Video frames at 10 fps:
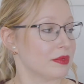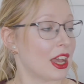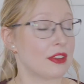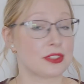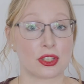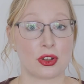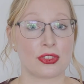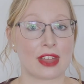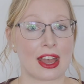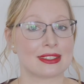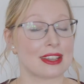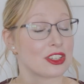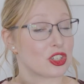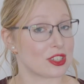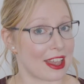After all that,
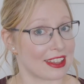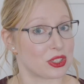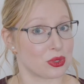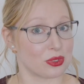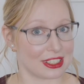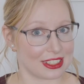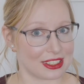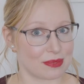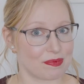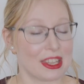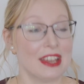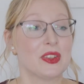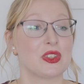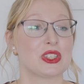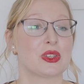I just had to read it.
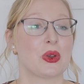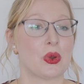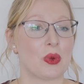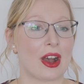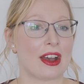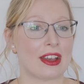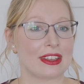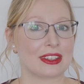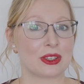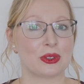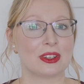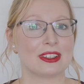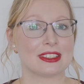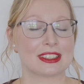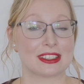So I
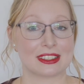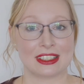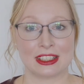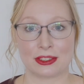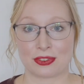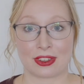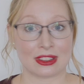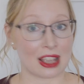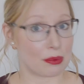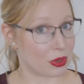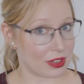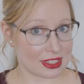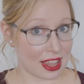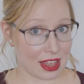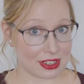googled if
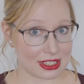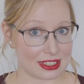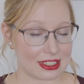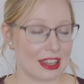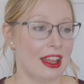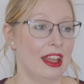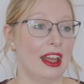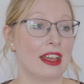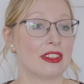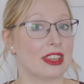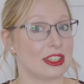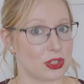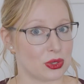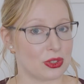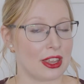libraries have it, and they
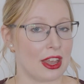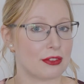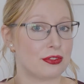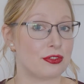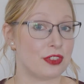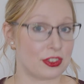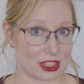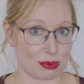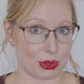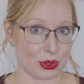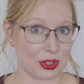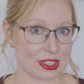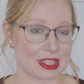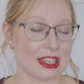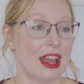do, they have 50
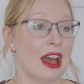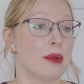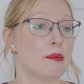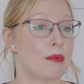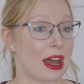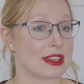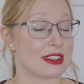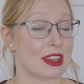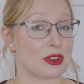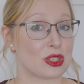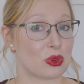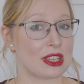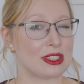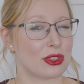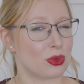books, but there is
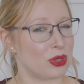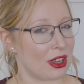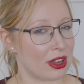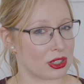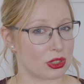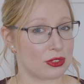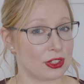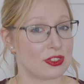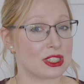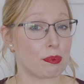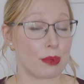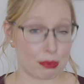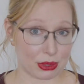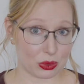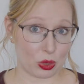already 350
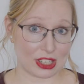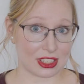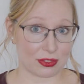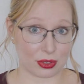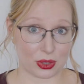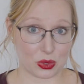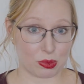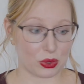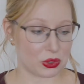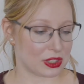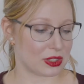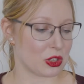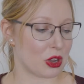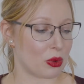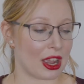people waiting for those books,
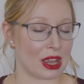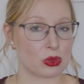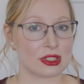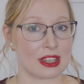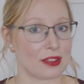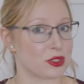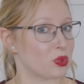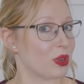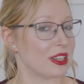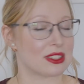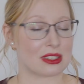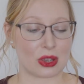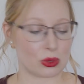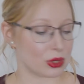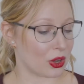so I would have to wait
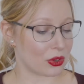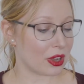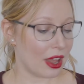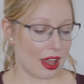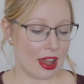so long.